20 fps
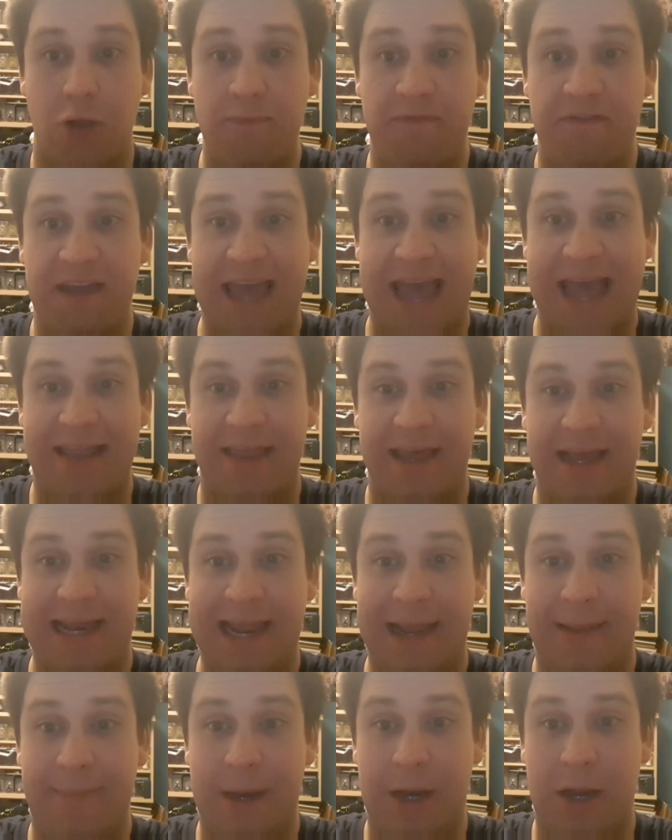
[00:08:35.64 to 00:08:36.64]
forget to click
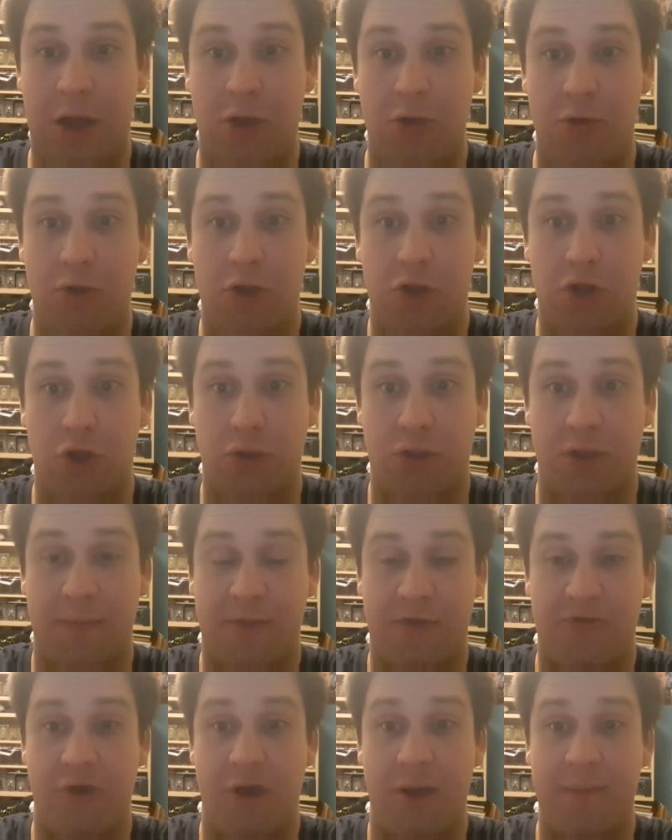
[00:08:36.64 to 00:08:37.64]
below to
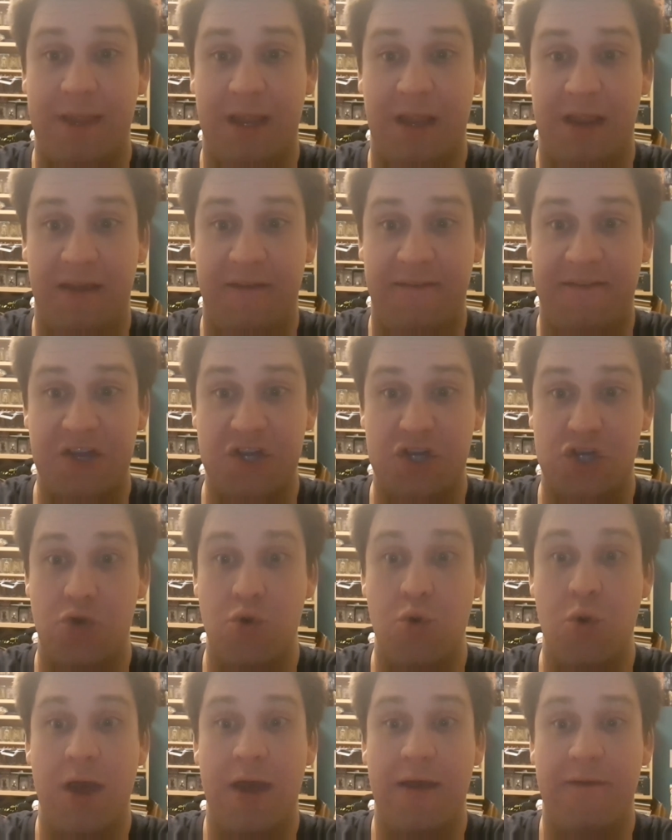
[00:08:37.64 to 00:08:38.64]
subscribe to the official
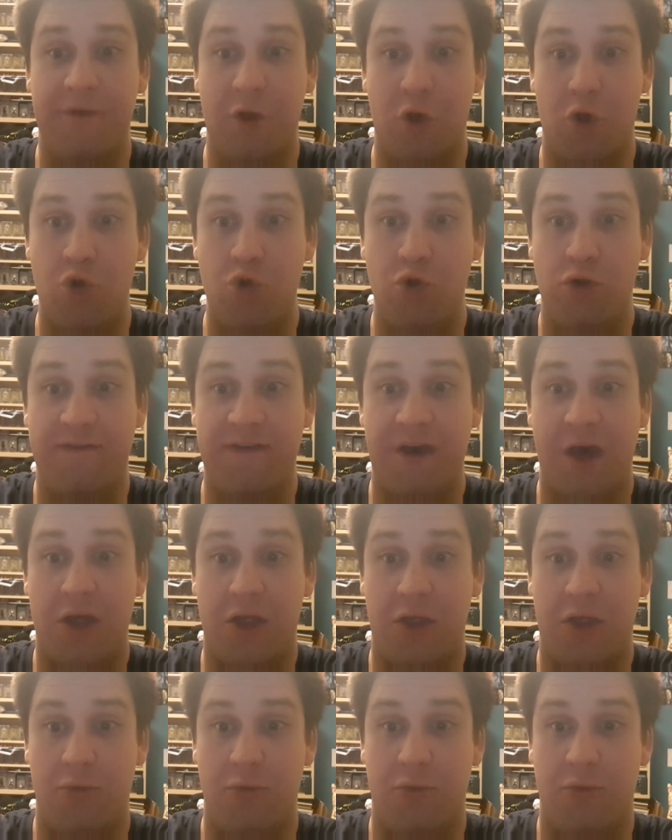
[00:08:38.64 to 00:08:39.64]
The
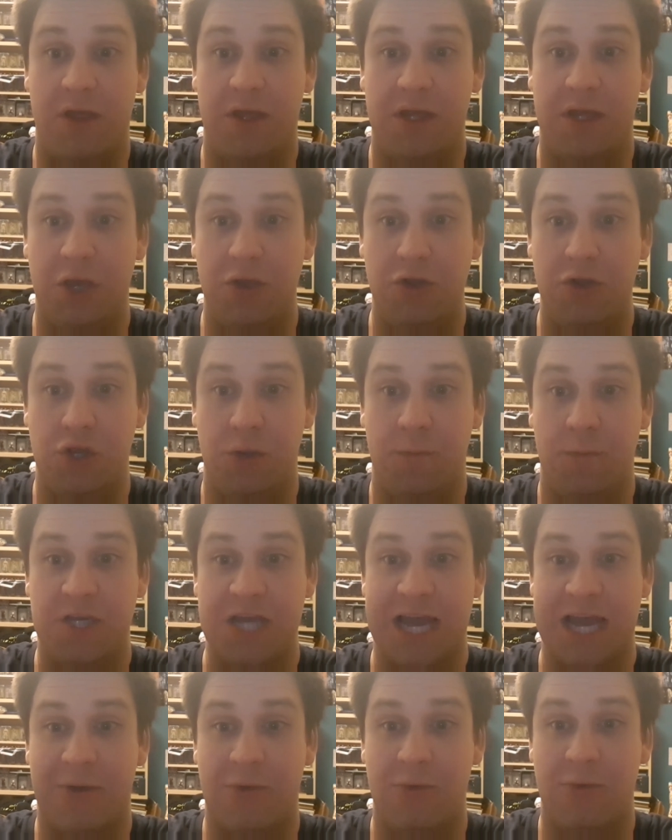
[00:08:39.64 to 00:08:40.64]
Whoniversals YouTube
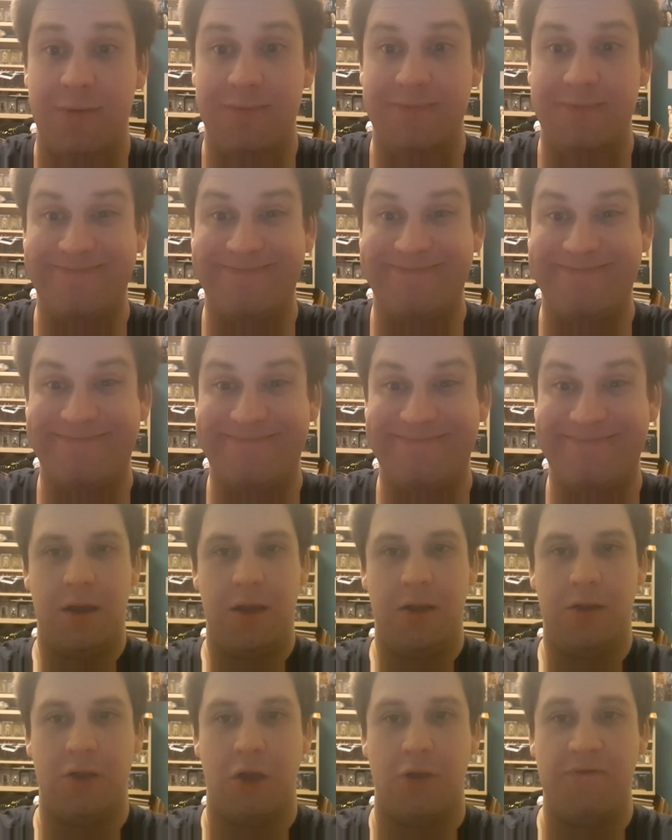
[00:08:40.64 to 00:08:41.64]
channel.
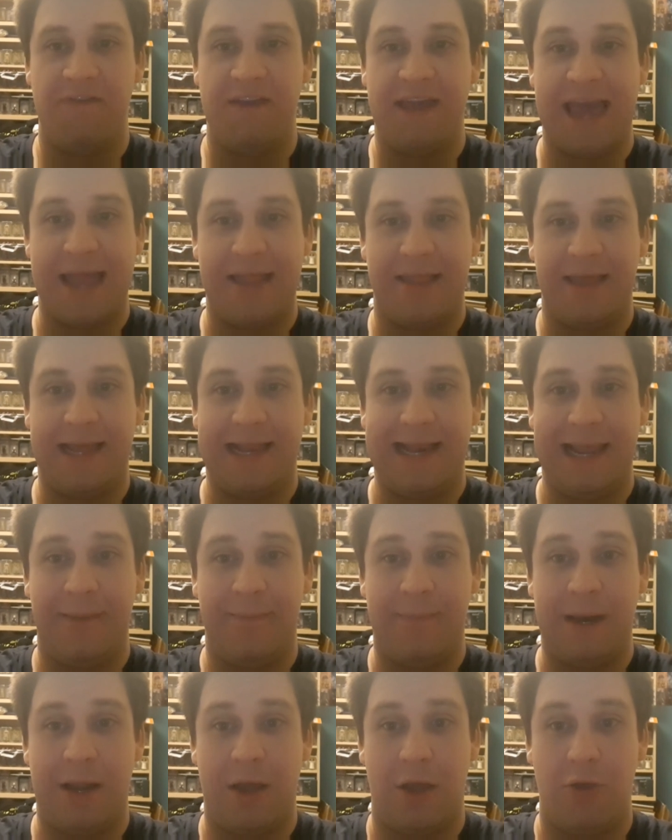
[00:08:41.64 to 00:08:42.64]
Don't forget to click
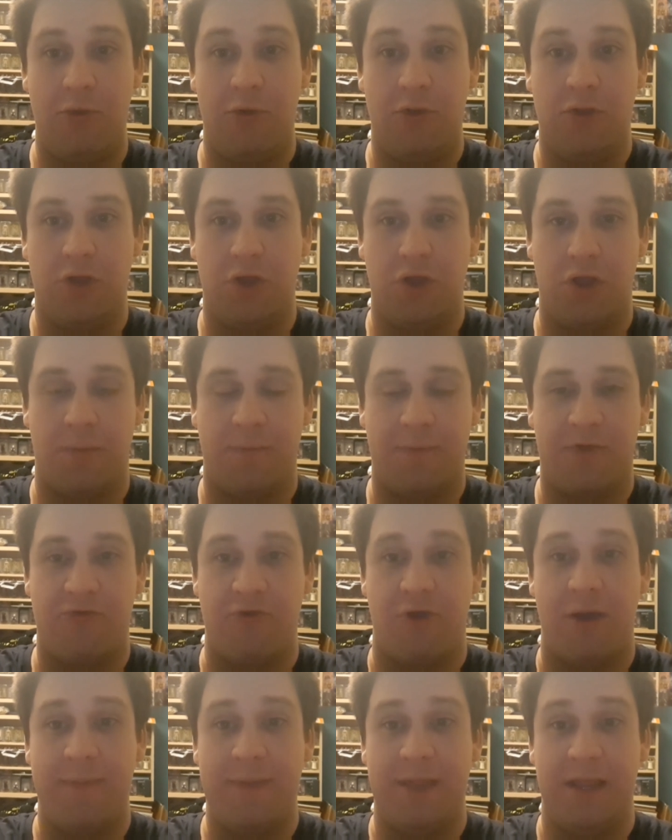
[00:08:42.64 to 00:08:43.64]
below to
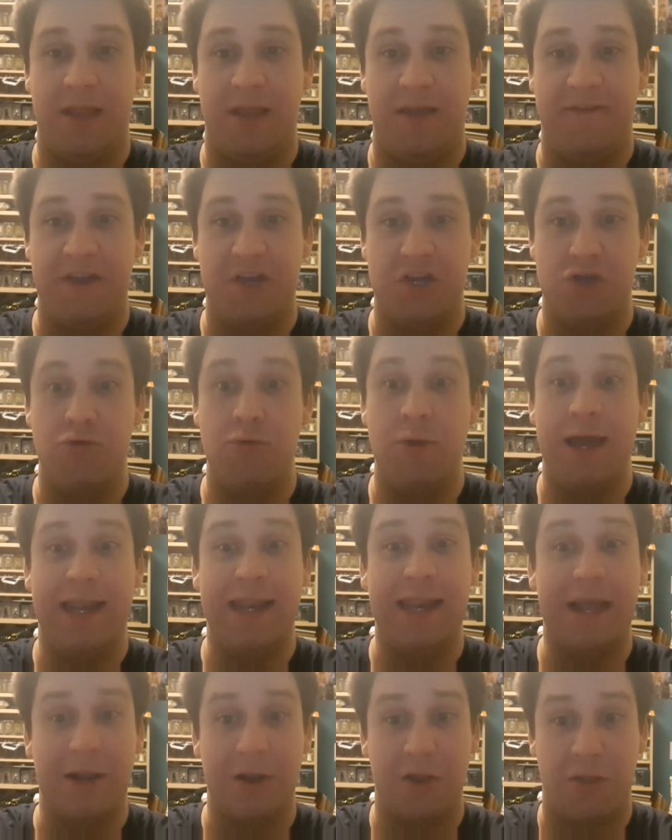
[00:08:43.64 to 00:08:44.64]
subscribe to the official
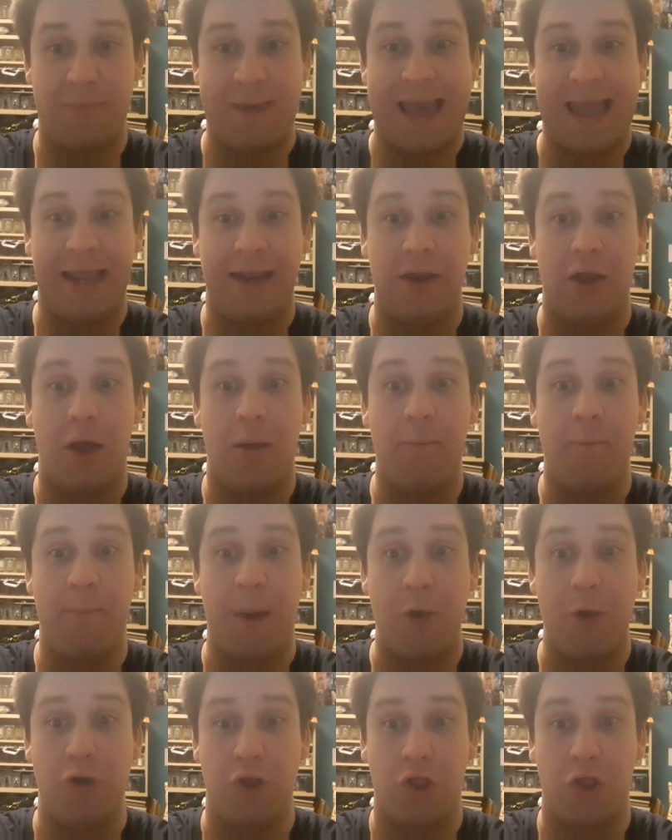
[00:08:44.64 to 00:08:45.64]
Nicholas Payne
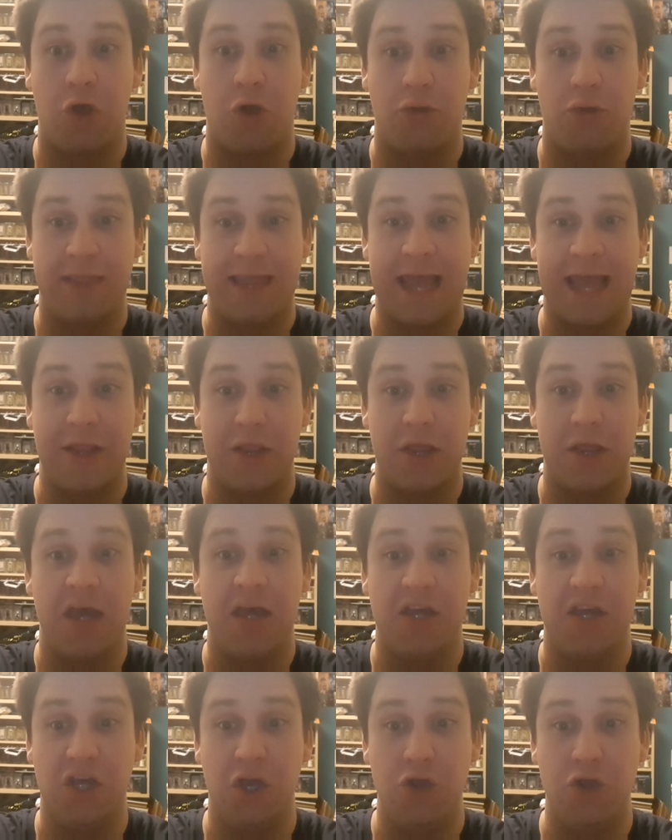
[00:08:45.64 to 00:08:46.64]
bonus content
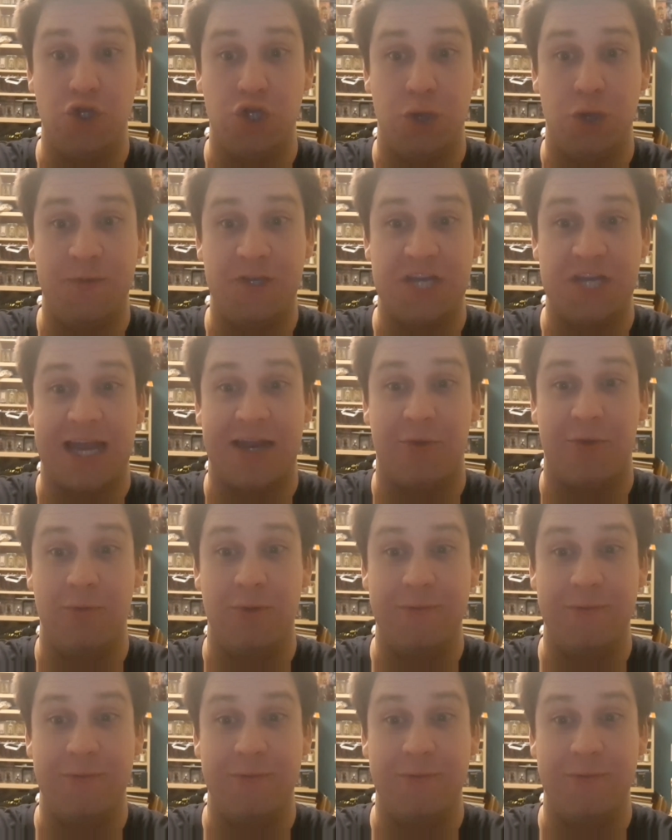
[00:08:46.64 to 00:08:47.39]
YouTube channel.